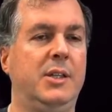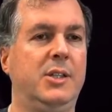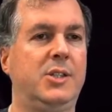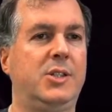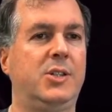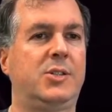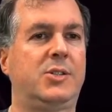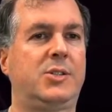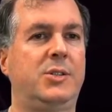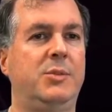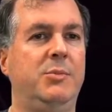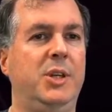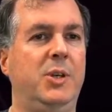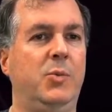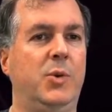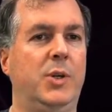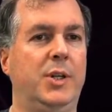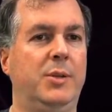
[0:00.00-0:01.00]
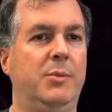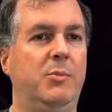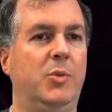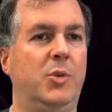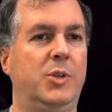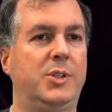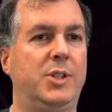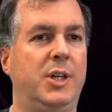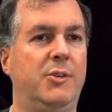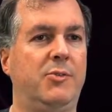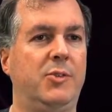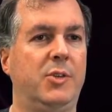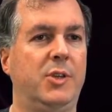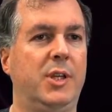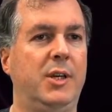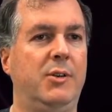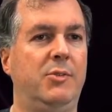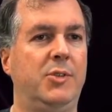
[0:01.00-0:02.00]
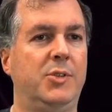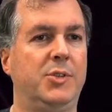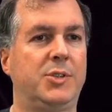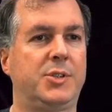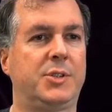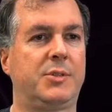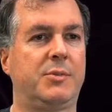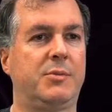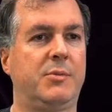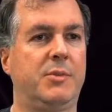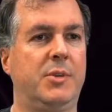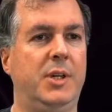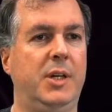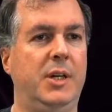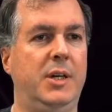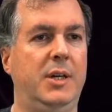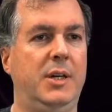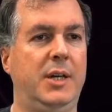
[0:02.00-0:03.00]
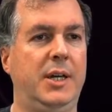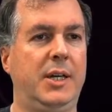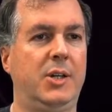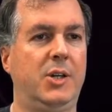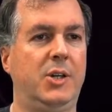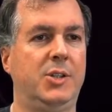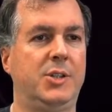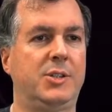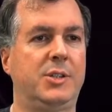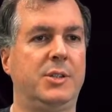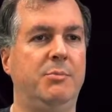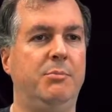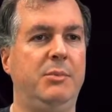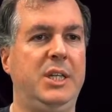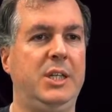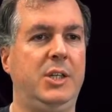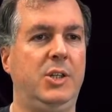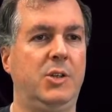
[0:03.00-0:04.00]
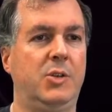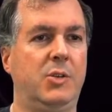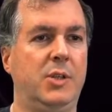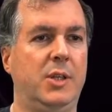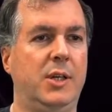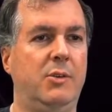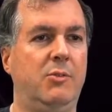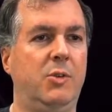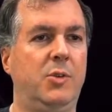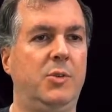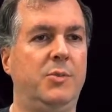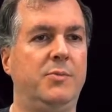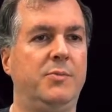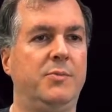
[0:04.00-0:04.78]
is to me one of the more tougher levels. I call this the meteor level.